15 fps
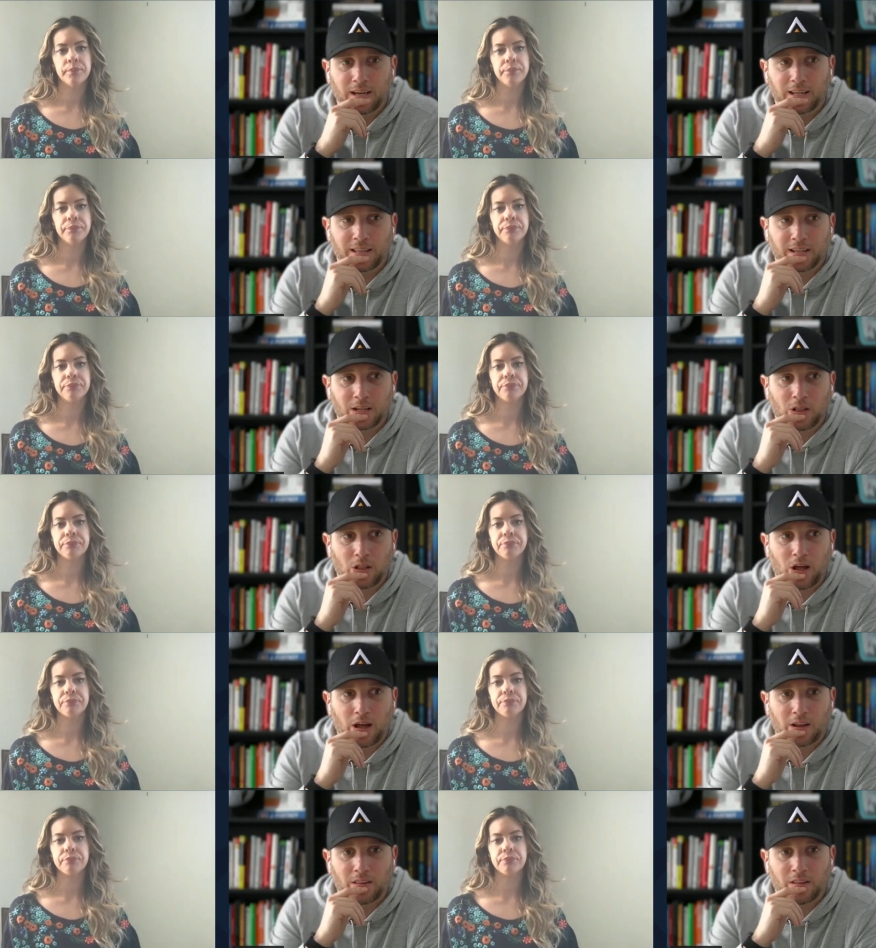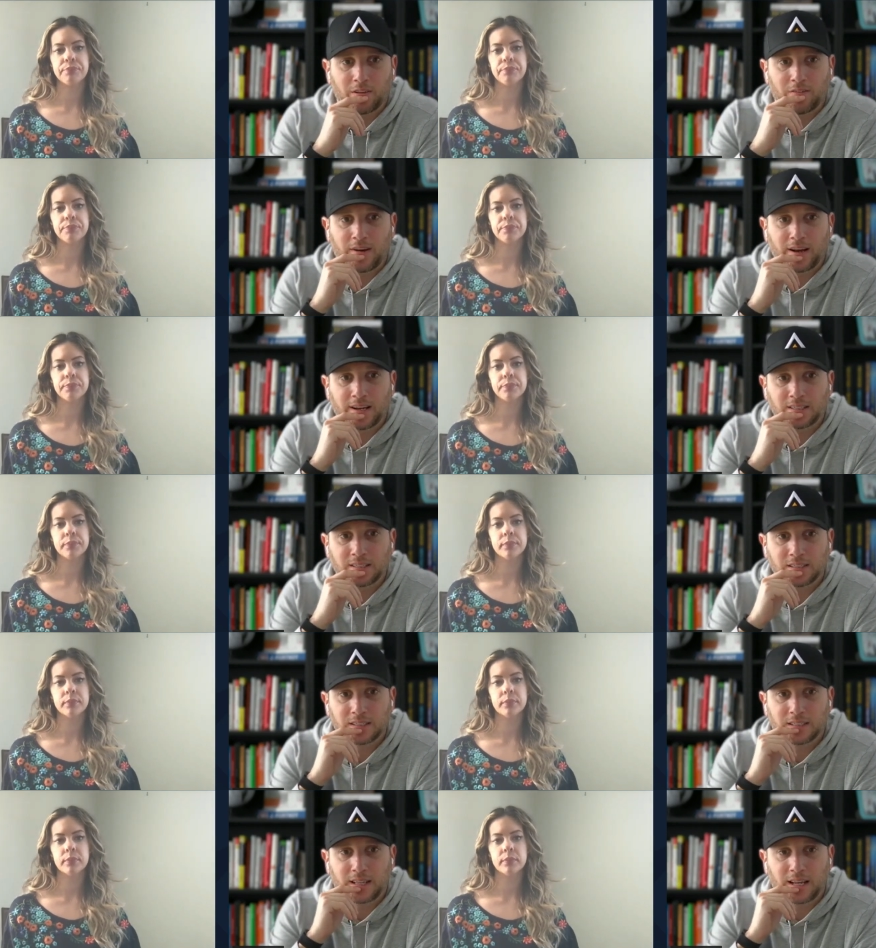Speaker 1: I think a lot of the advice
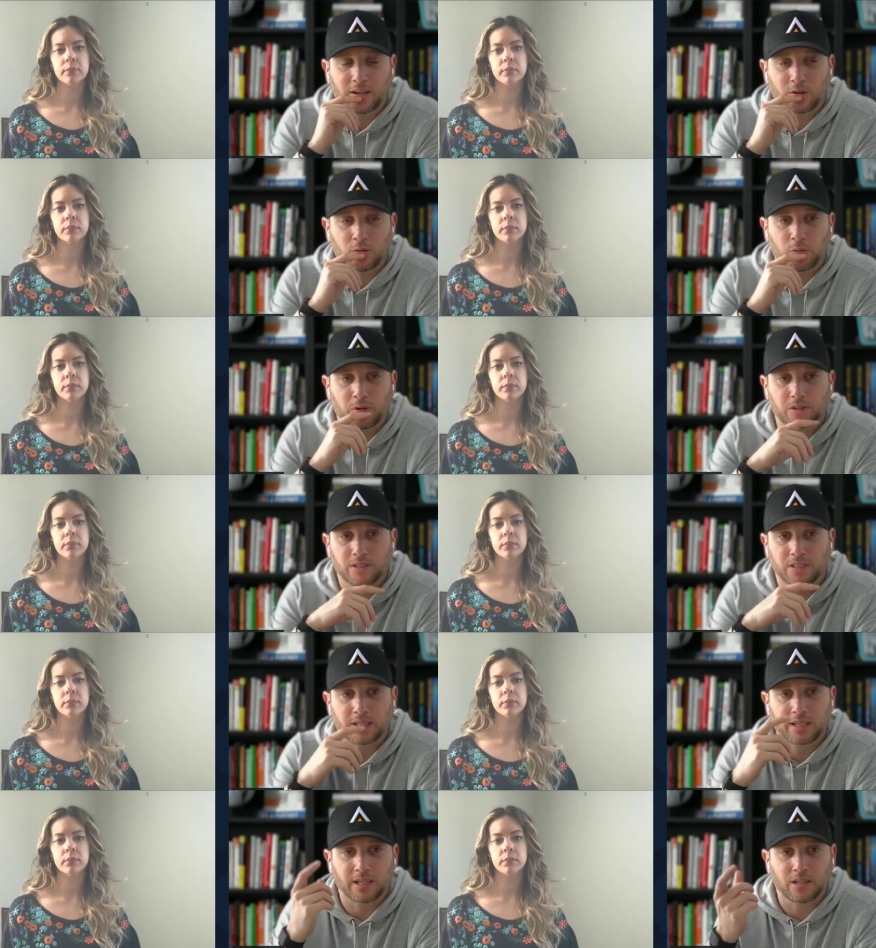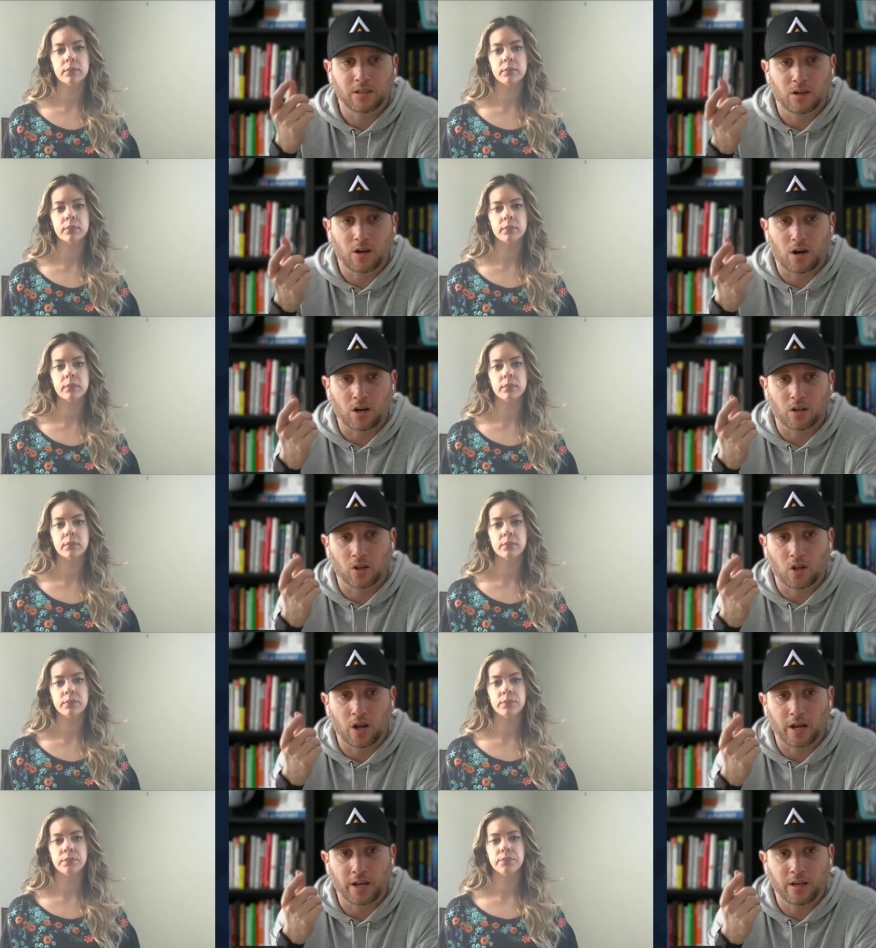that we're seeing
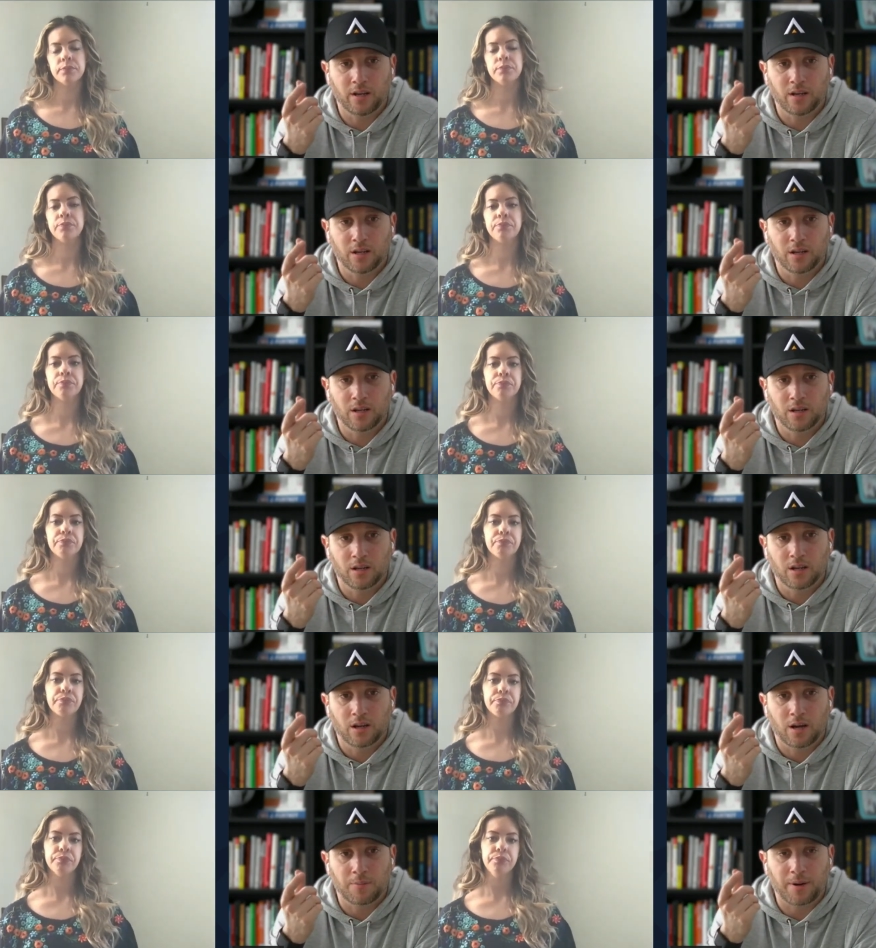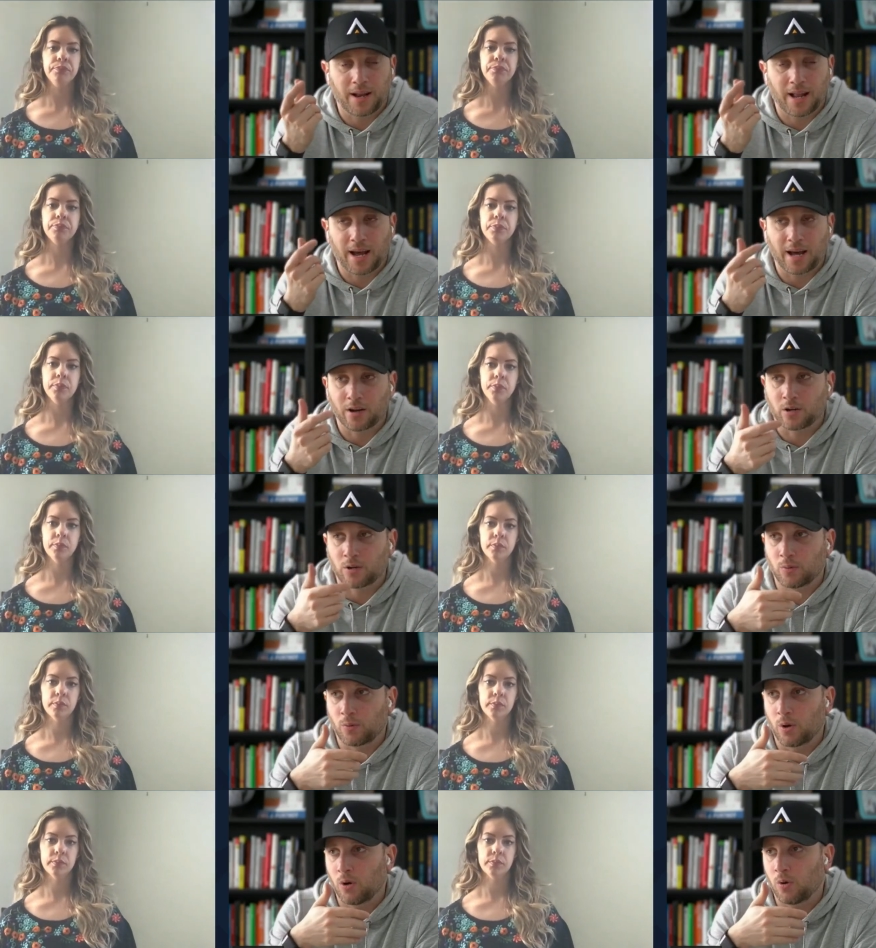online about how to
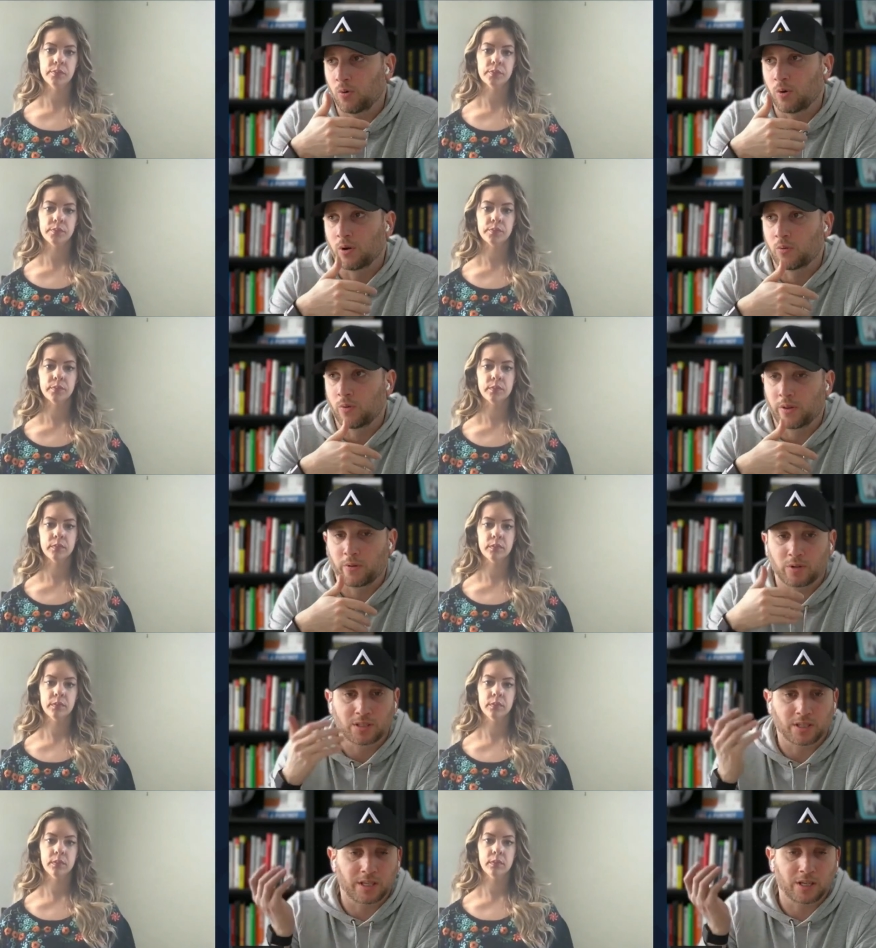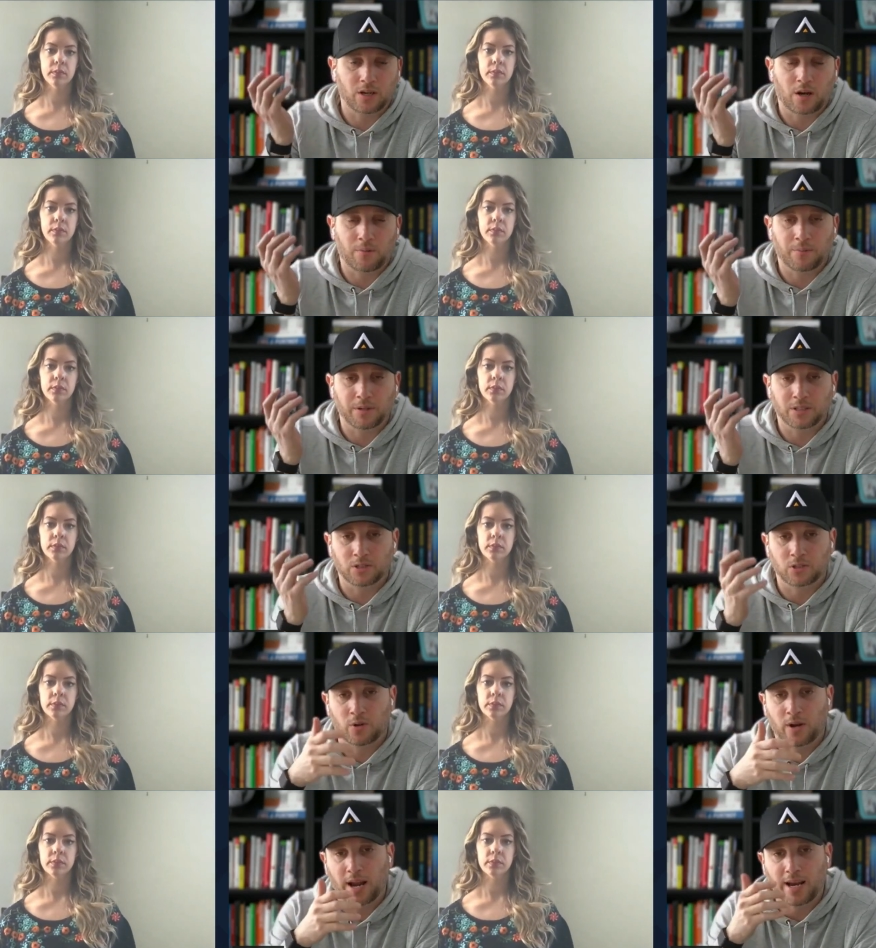grow, whether it's an ecom business
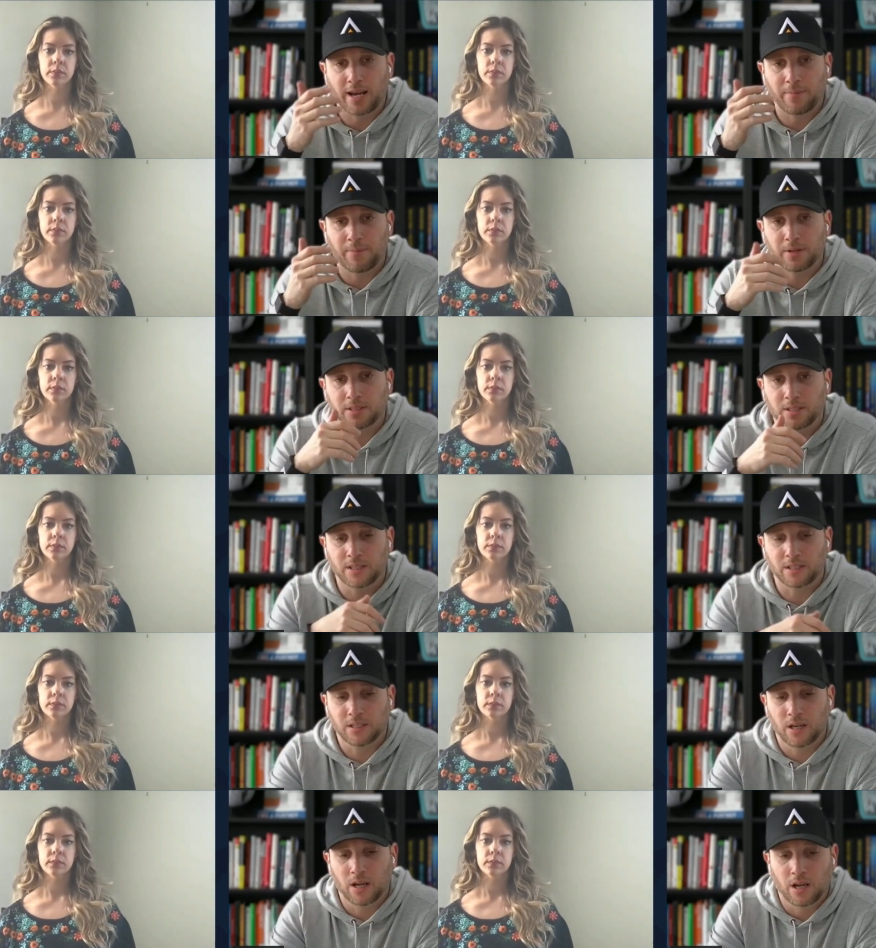or any business,